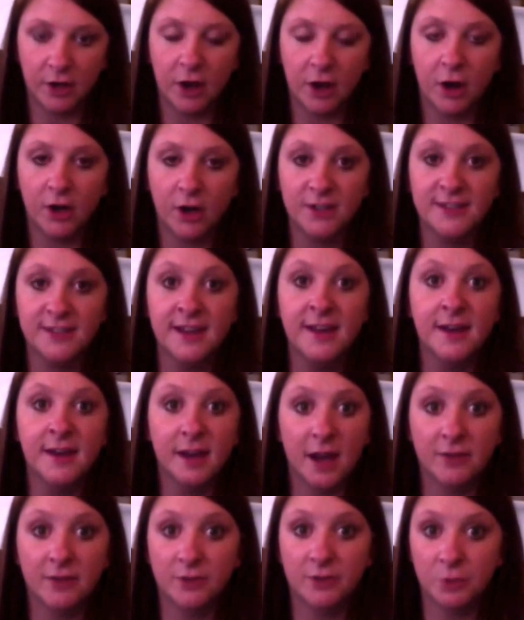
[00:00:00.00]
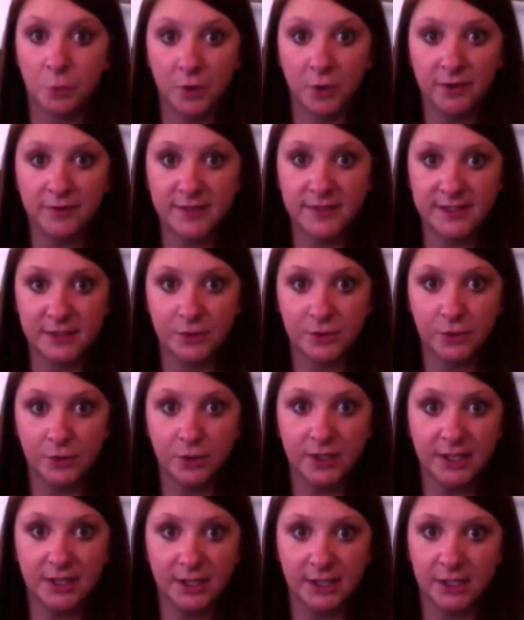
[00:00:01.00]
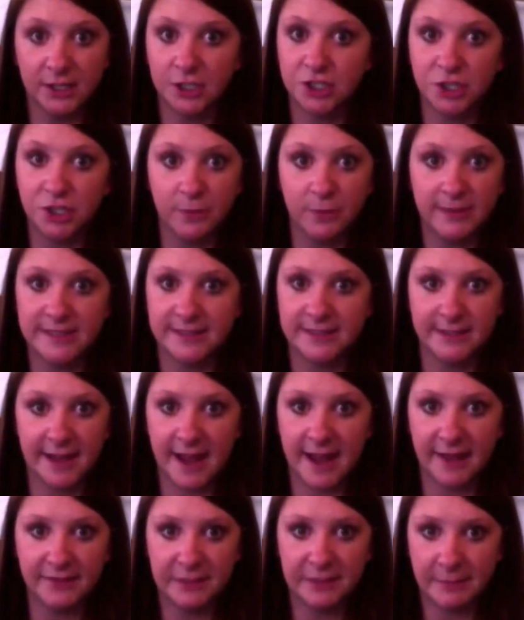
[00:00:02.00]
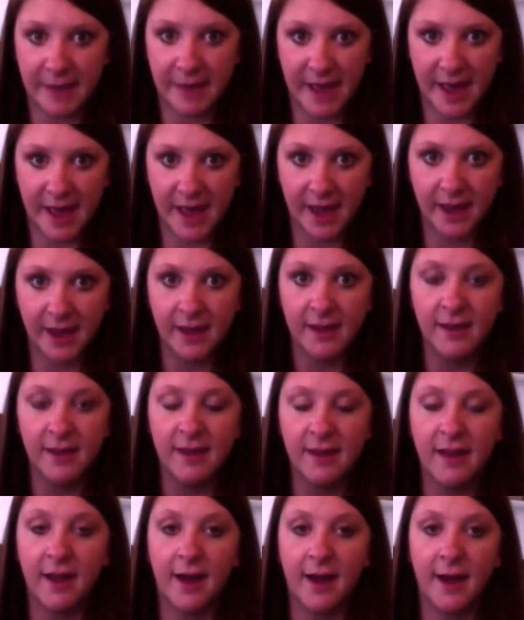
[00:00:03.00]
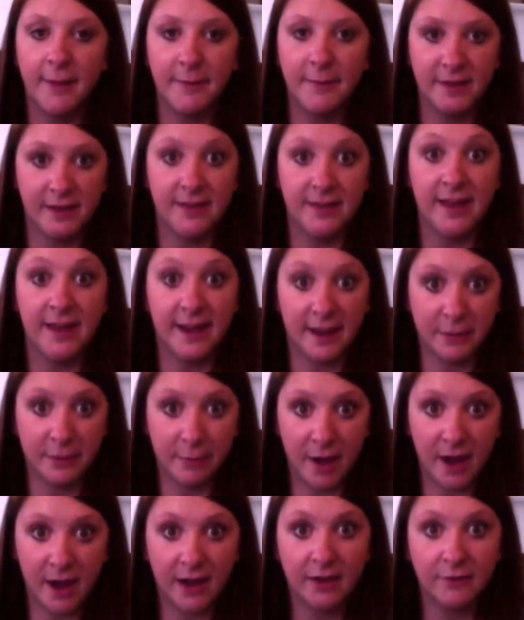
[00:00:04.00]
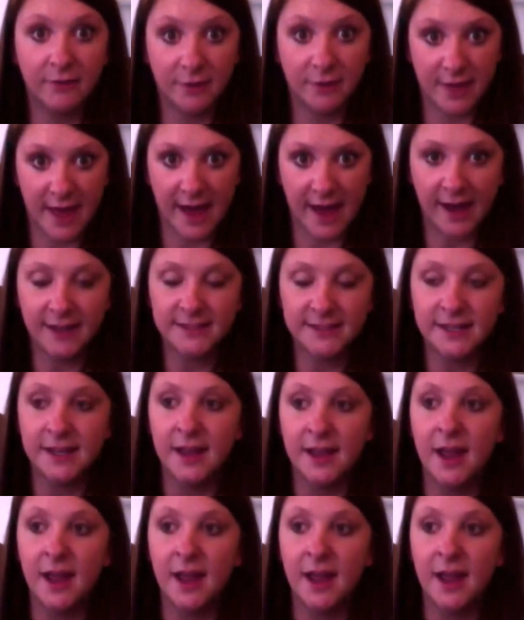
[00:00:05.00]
Ours covered one physical a year, so we didn't have to pay anything out of pocket for that.